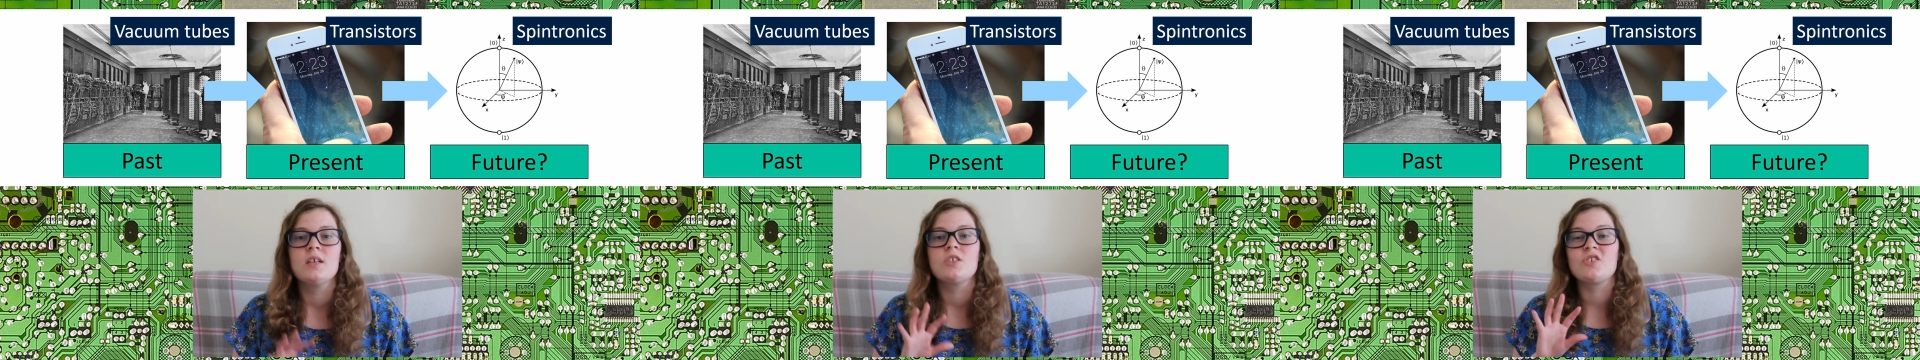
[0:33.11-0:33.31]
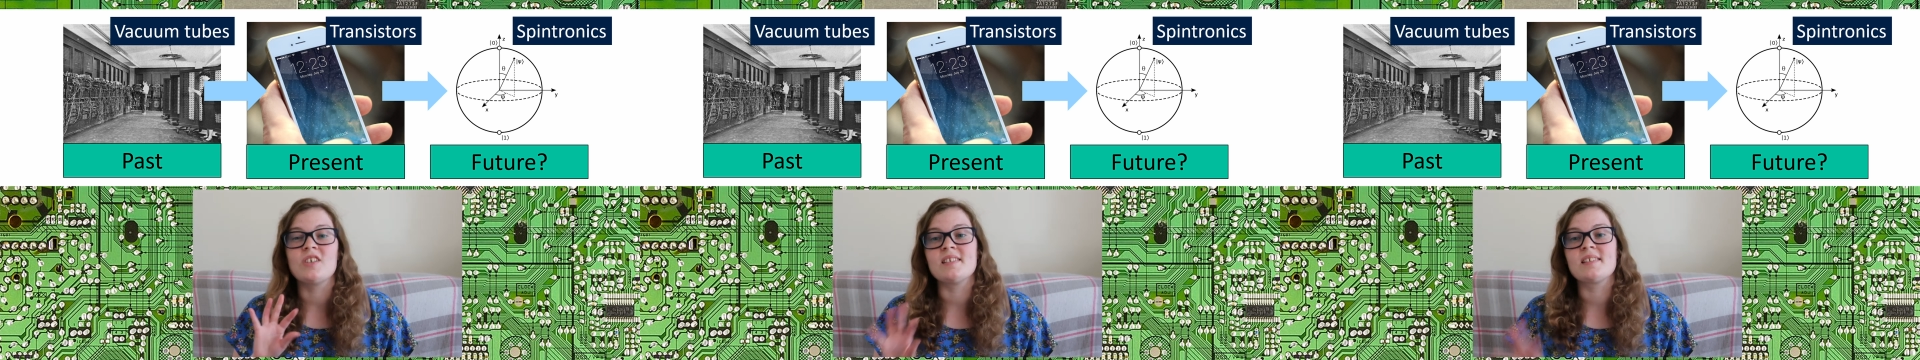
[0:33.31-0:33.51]

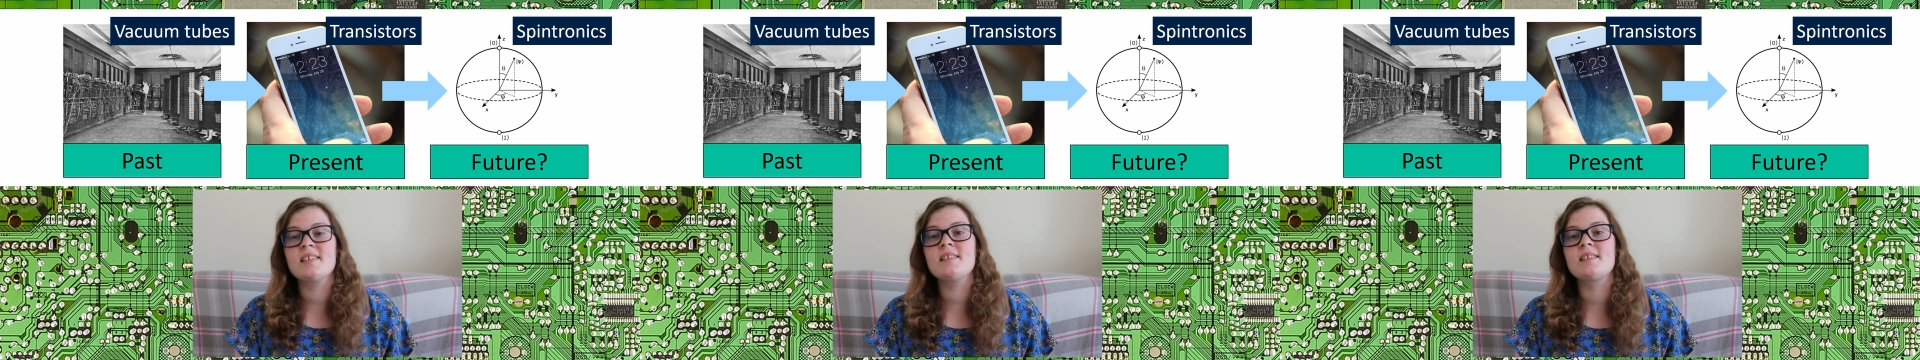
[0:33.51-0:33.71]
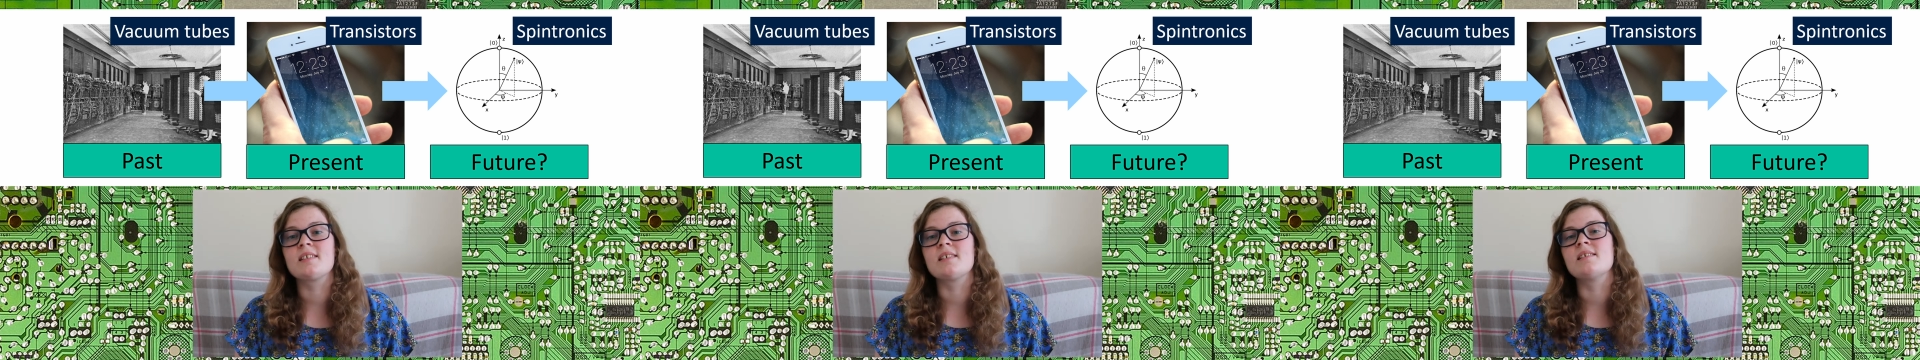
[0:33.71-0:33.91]

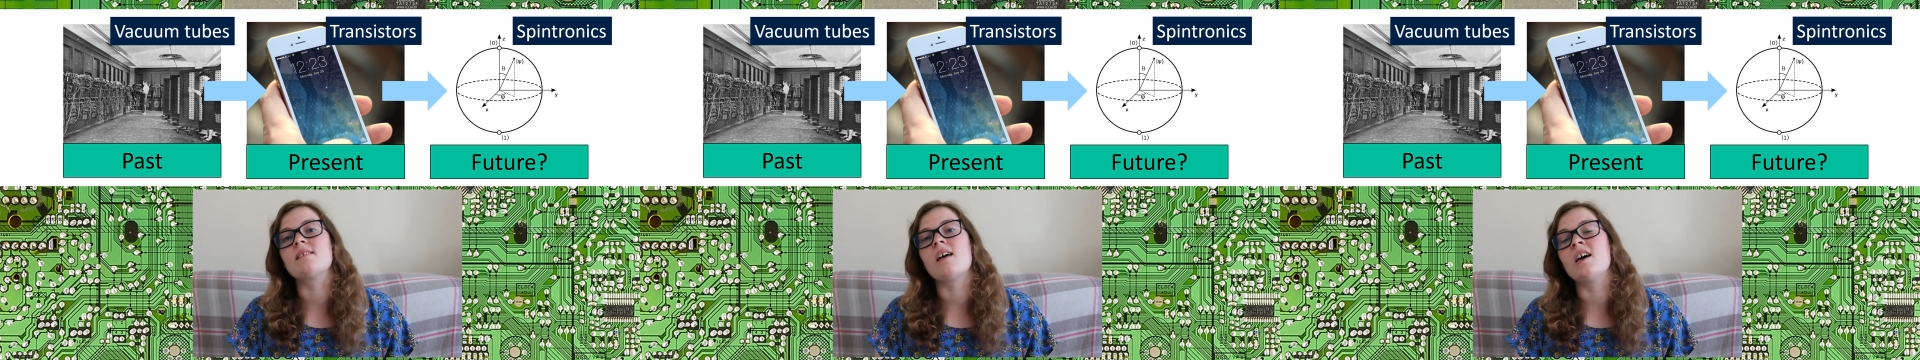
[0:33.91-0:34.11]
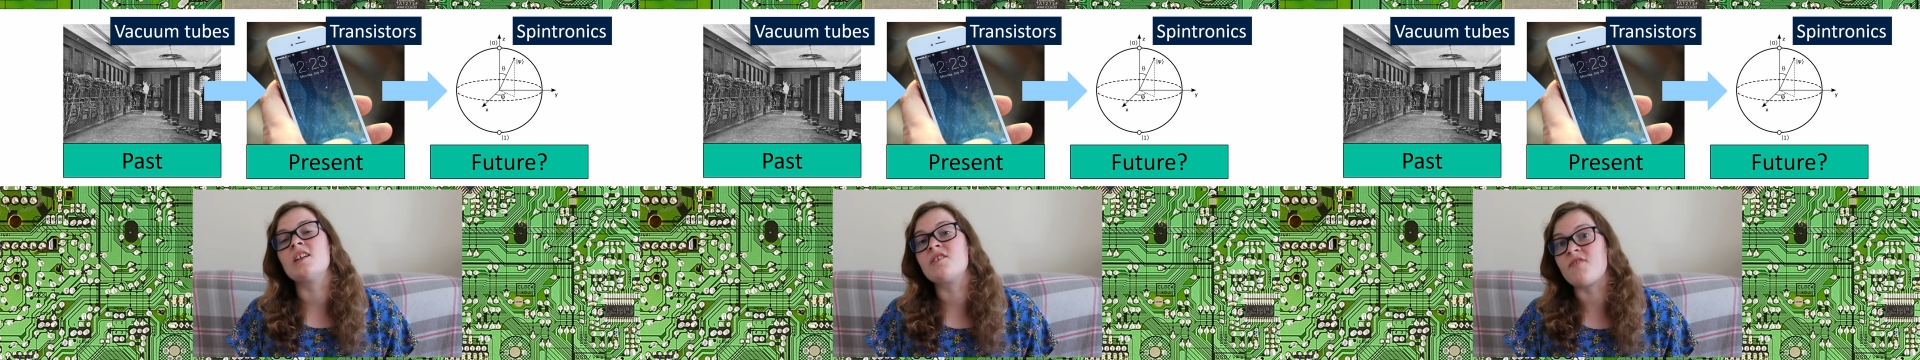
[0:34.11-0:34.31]
Transistors
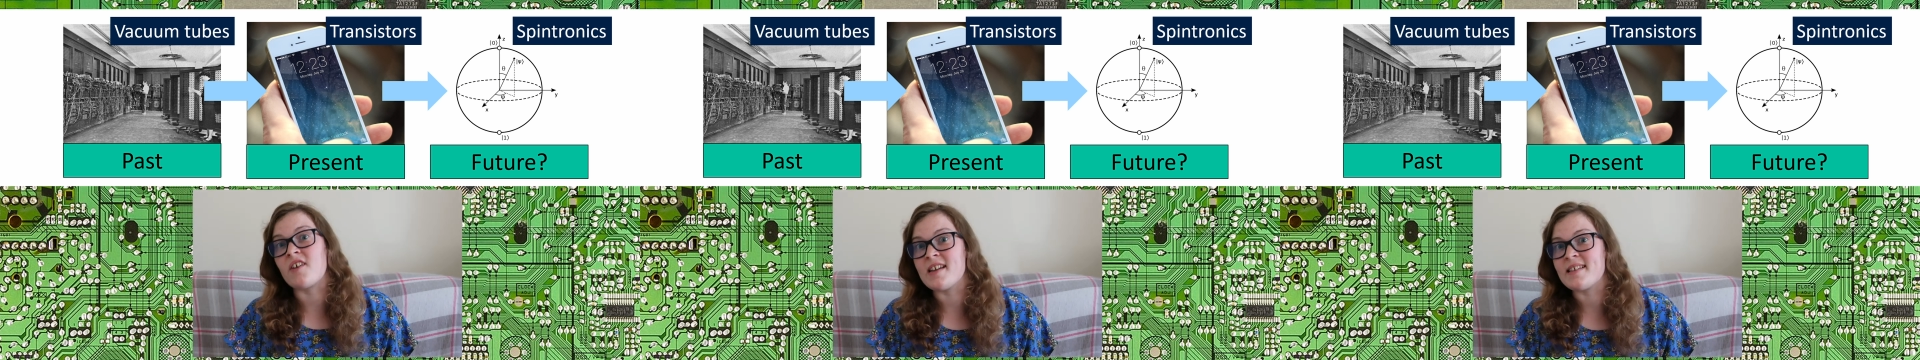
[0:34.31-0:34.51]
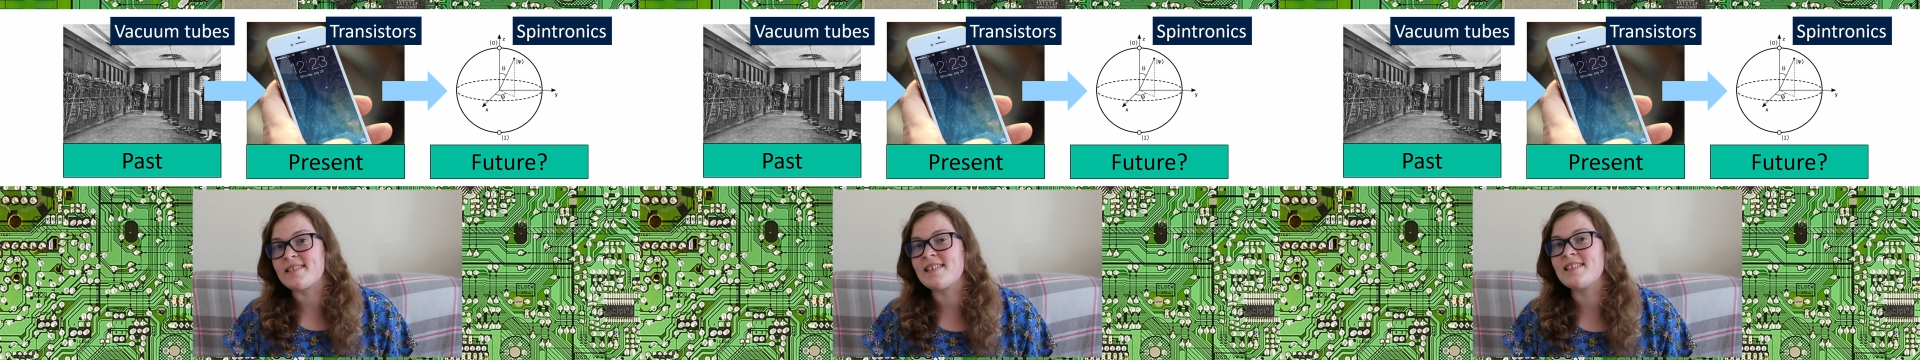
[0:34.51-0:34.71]
are
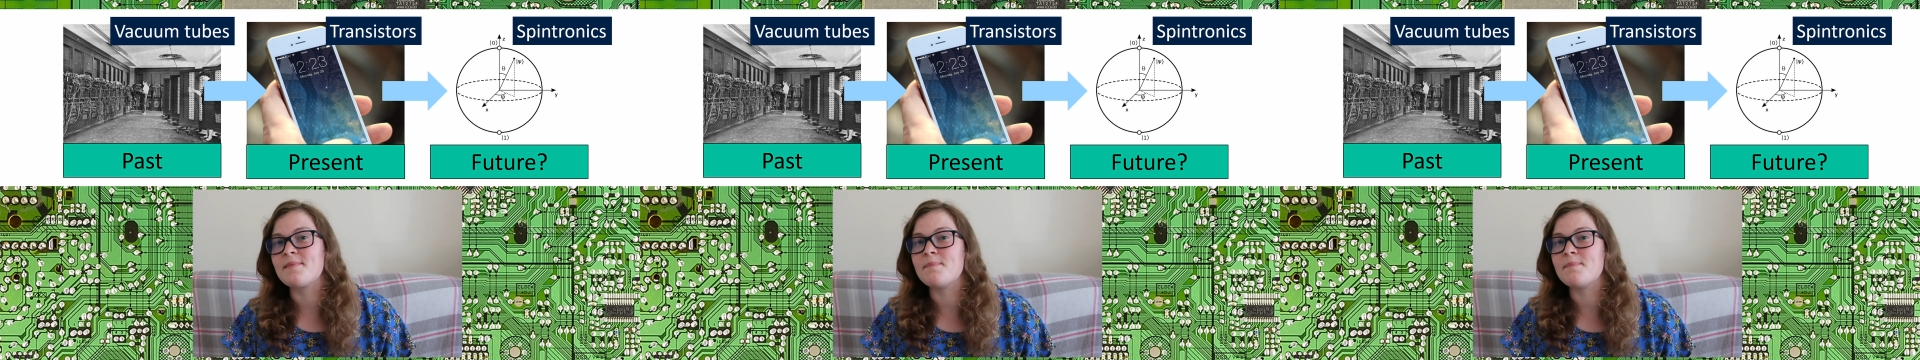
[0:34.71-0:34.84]
devices